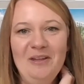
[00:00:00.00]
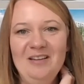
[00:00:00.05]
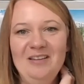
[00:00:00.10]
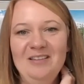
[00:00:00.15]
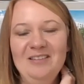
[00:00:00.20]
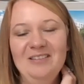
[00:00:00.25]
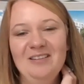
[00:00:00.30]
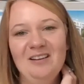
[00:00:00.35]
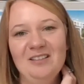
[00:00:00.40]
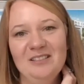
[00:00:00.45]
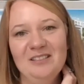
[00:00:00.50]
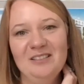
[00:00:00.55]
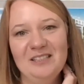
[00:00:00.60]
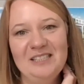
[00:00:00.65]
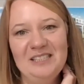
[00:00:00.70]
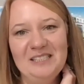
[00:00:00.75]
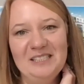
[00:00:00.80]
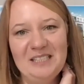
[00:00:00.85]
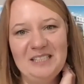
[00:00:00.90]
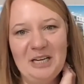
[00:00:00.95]
and then
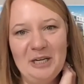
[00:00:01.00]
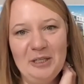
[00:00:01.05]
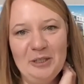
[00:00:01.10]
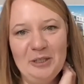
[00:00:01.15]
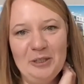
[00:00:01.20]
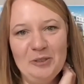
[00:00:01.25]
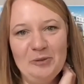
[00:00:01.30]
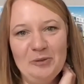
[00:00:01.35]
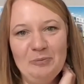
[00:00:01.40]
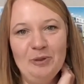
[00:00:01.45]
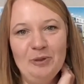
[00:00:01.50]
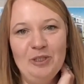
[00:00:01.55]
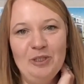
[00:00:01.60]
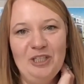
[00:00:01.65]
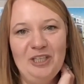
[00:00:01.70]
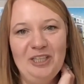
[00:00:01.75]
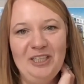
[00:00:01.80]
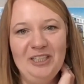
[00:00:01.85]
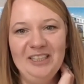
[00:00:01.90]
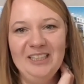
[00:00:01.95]
us as designers
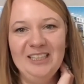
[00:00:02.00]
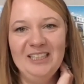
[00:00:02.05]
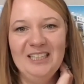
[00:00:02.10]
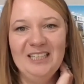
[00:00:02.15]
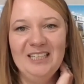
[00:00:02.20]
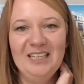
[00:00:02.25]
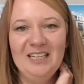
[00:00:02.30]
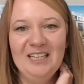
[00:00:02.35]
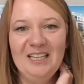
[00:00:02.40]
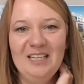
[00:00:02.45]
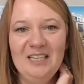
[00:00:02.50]
pushing